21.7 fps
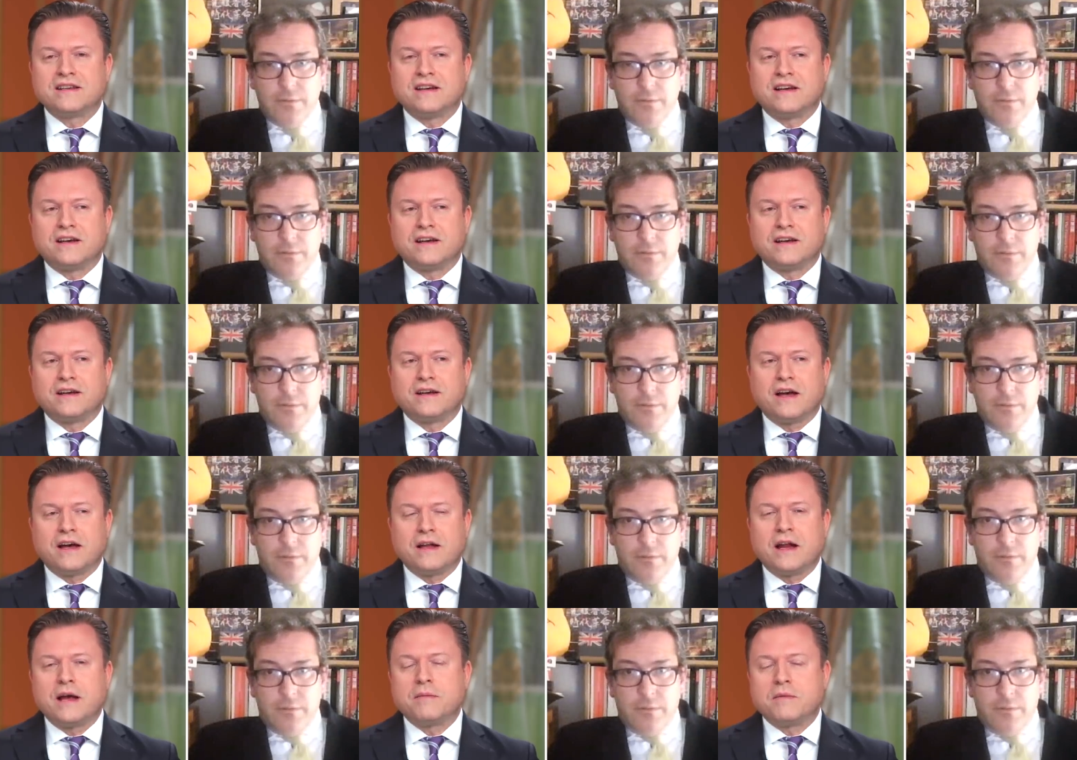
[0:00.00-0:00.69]
Speaker 1: Uh,
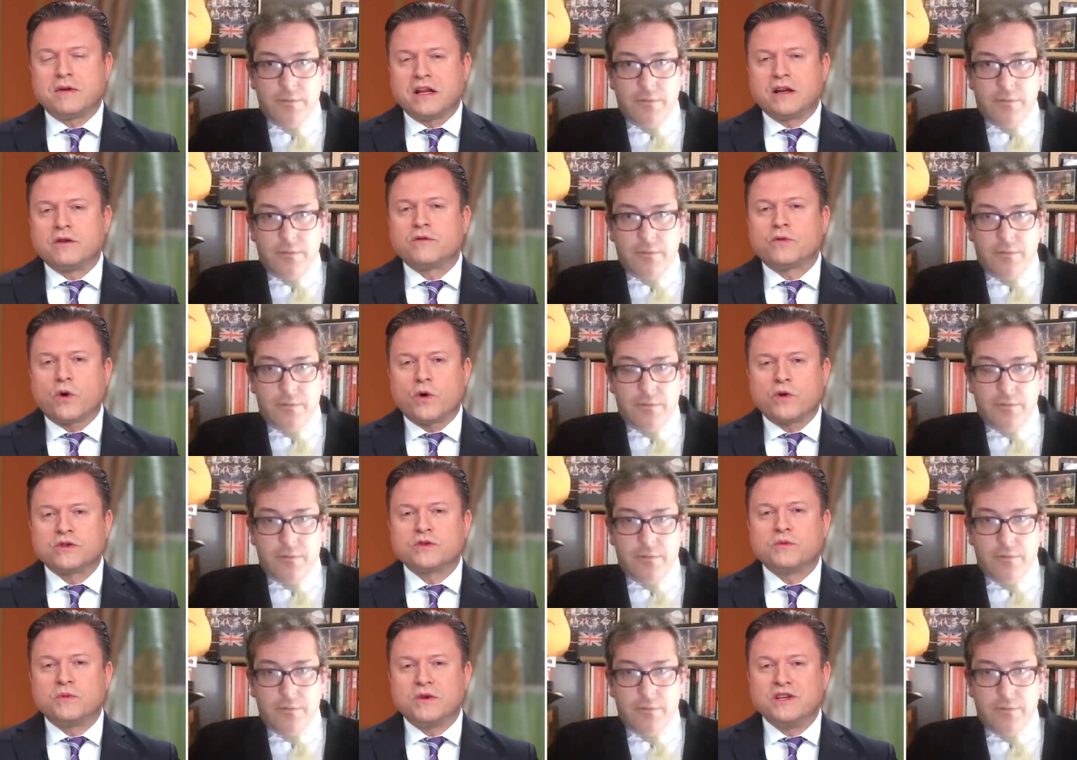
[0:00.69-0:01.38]
and I mean, of
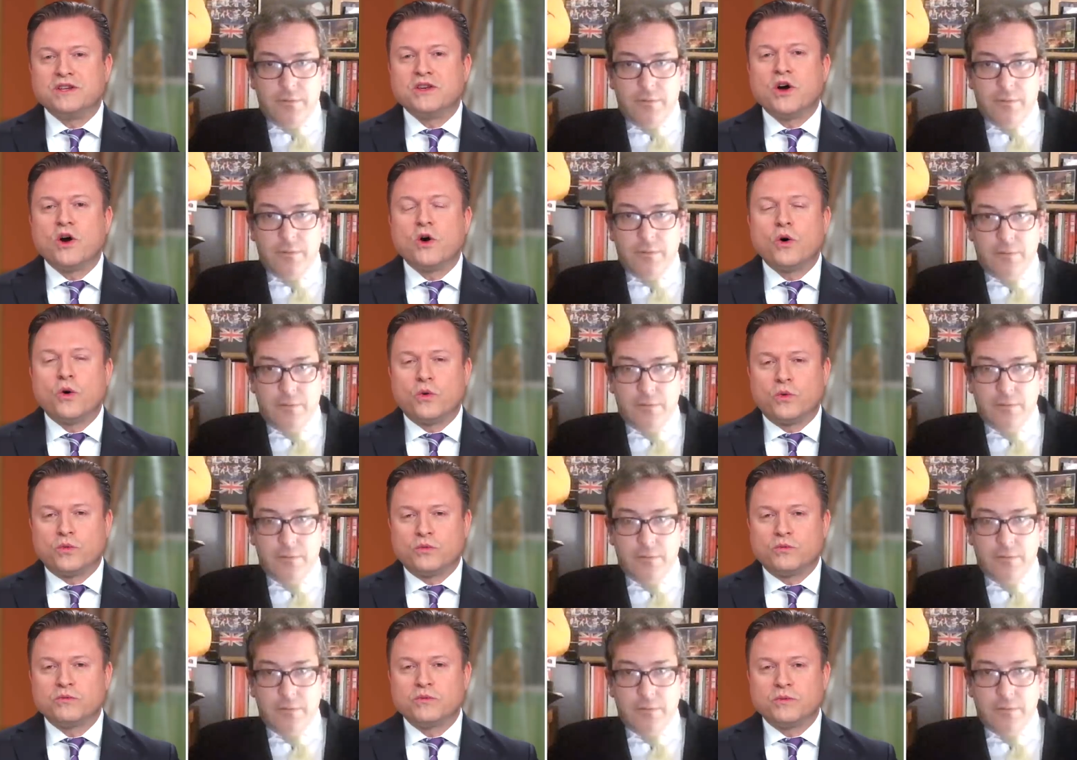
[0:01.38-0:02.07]
course, we
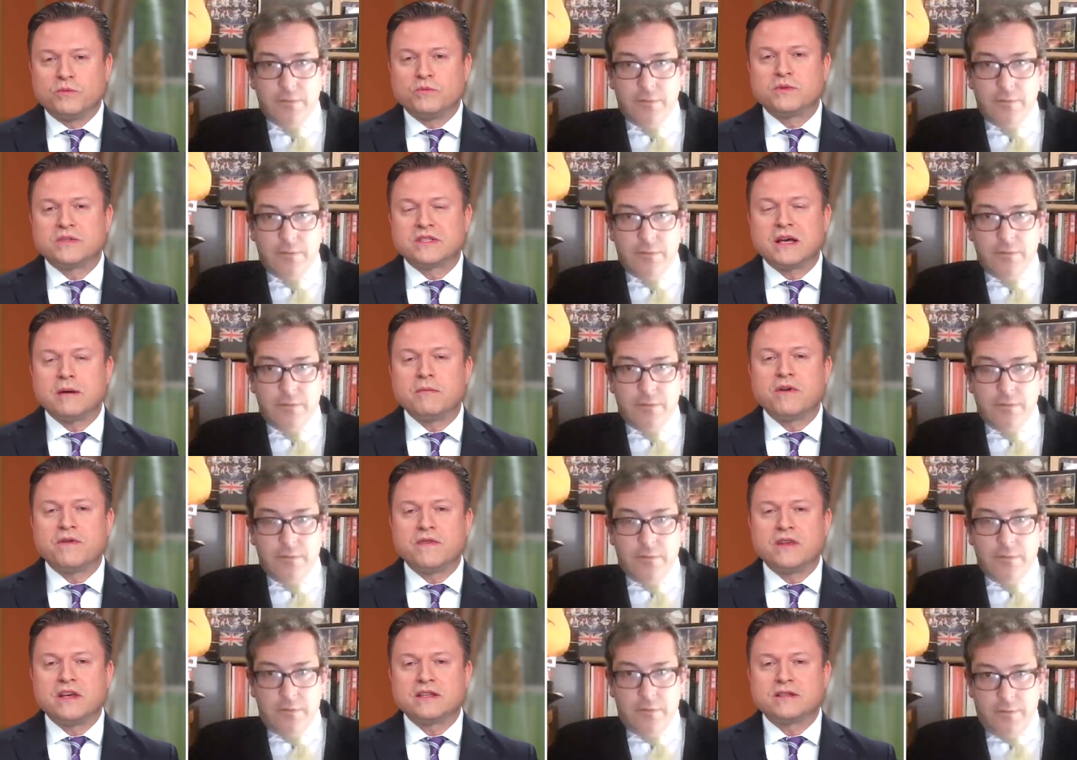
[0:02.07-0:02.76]
know some
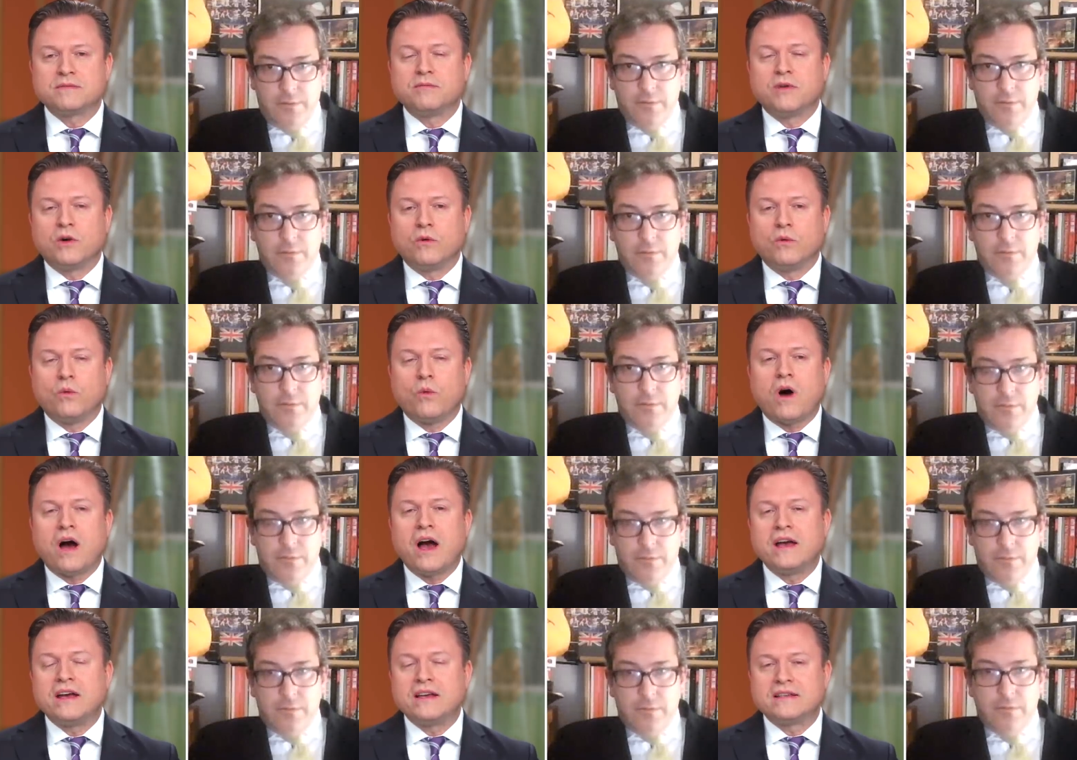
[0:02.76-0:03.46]
of this, but
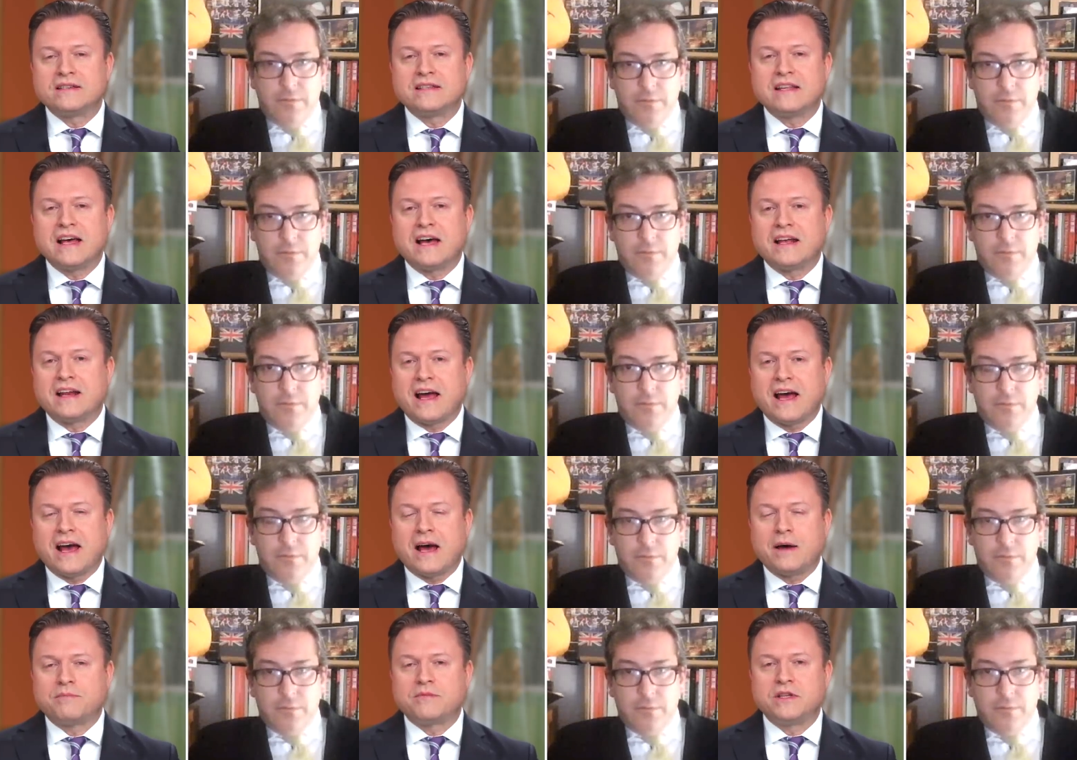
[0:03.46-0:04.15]
why is that
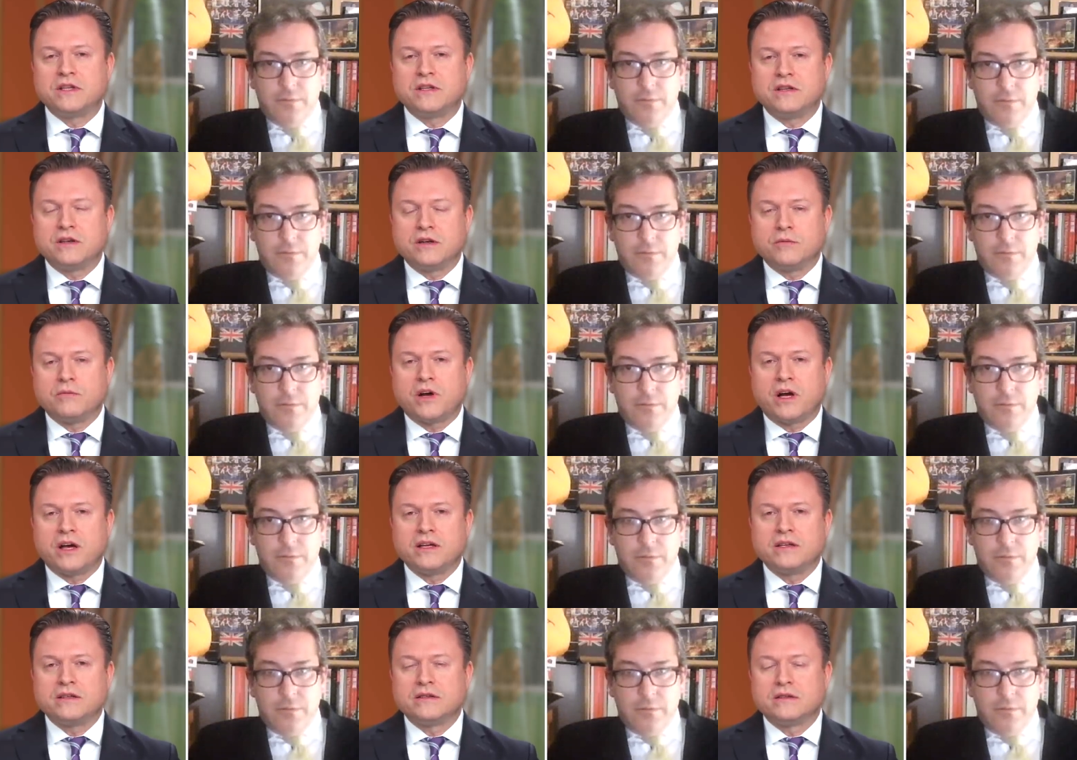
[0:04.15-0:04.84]
apt in your
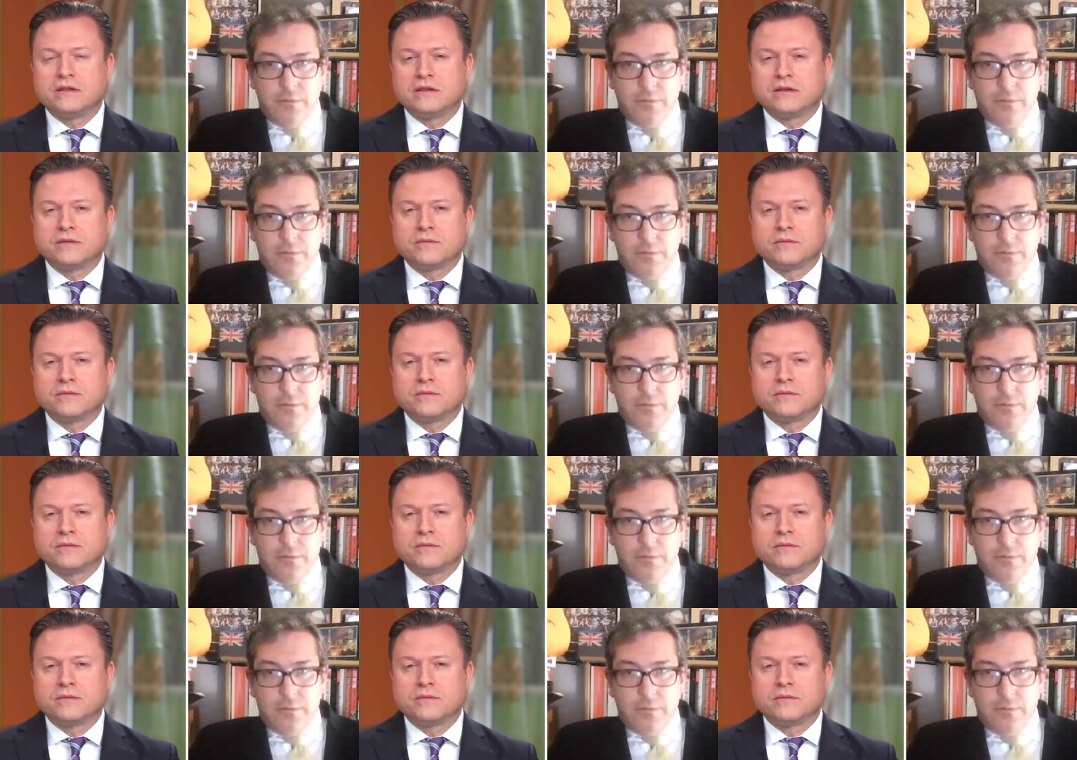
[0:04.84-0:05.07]
mind?